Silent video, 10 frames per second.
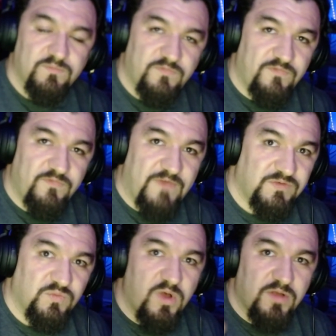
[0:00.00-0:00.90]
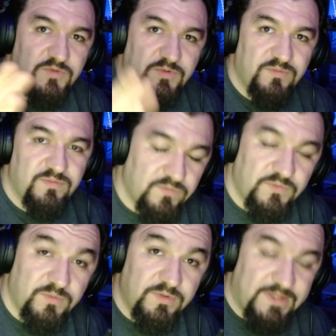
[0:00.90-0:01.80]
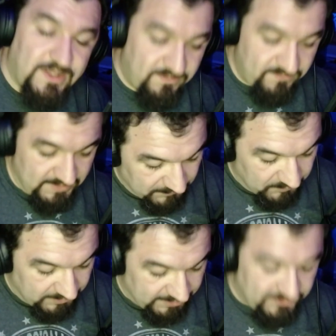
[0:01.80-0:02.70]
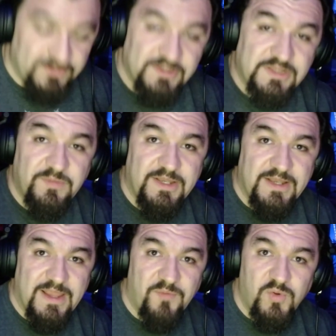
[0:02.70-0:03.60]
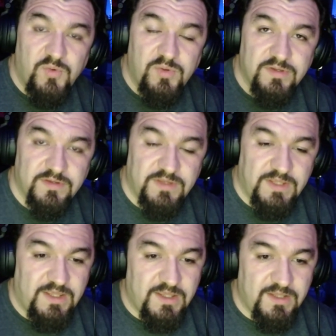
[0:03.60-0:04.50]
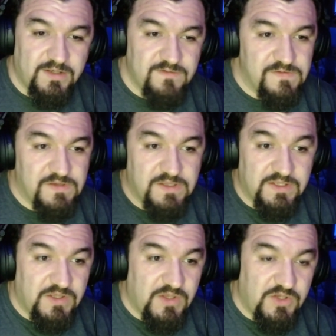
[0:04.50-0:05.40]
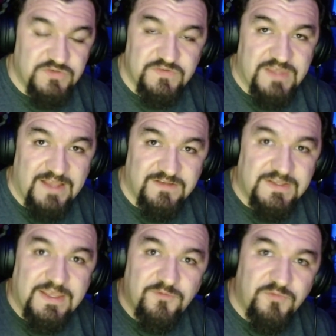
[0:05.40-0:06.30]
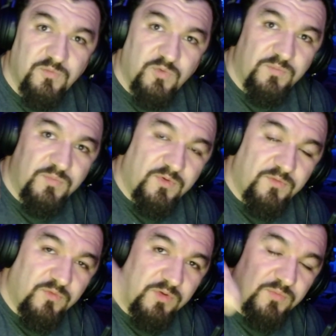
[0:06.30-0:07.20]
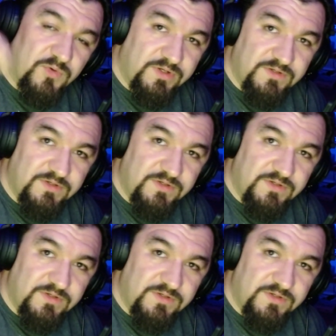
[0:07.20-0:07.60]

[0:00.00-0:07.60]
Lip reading: fast walkthrough through the game with limited ammo, and you just had to get from one point